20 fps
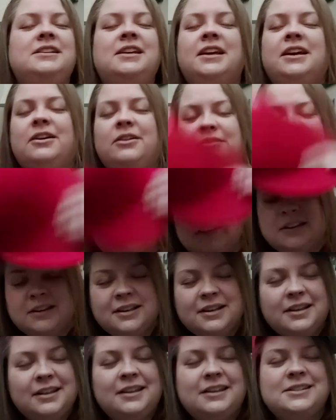down.
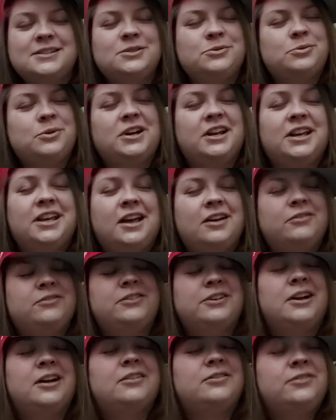This is what I get
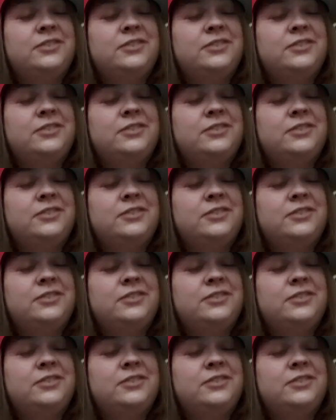for not